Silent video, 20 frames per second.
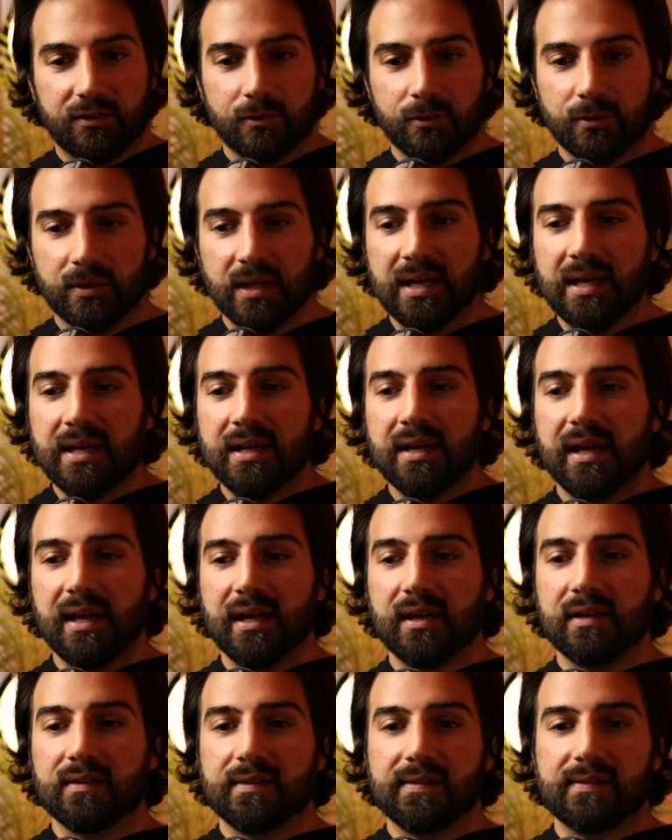to.
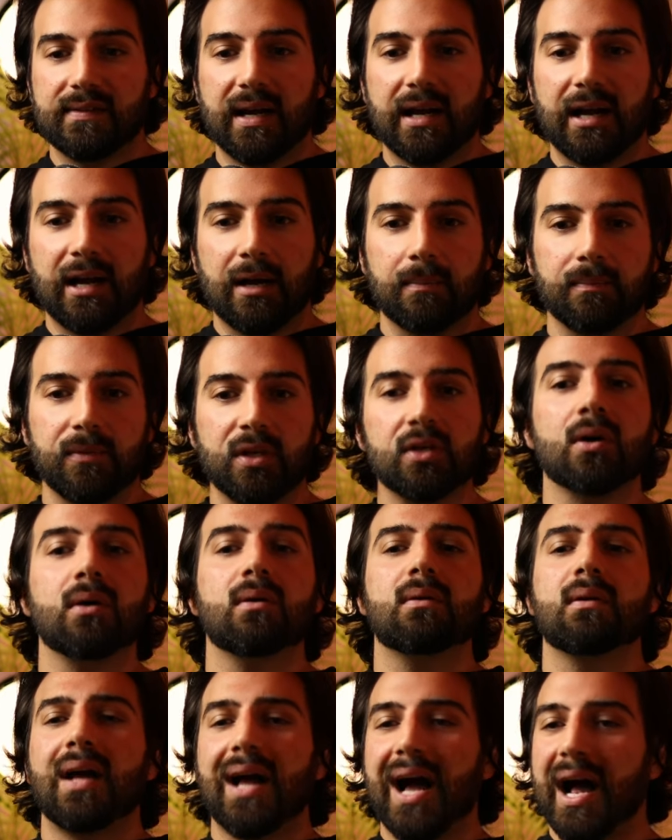Is um, you
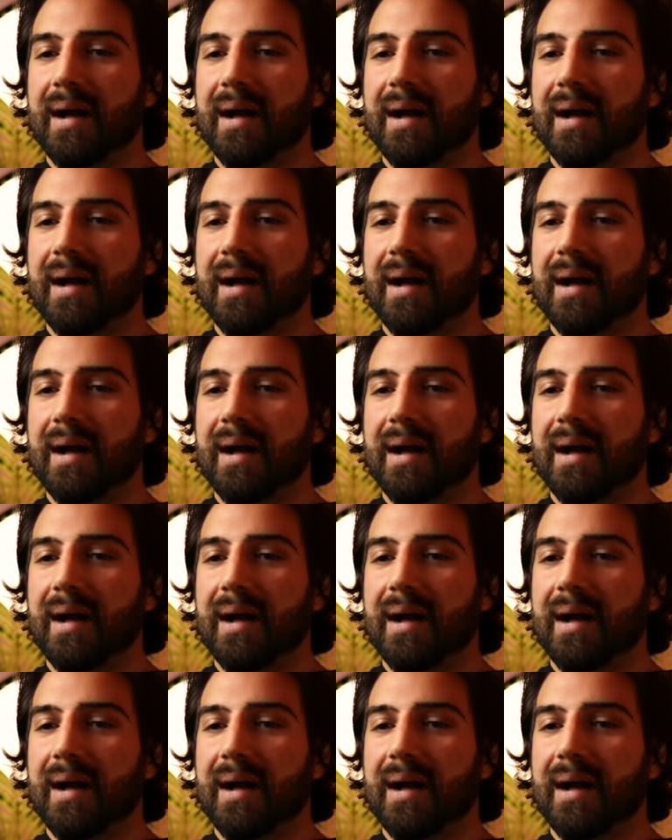know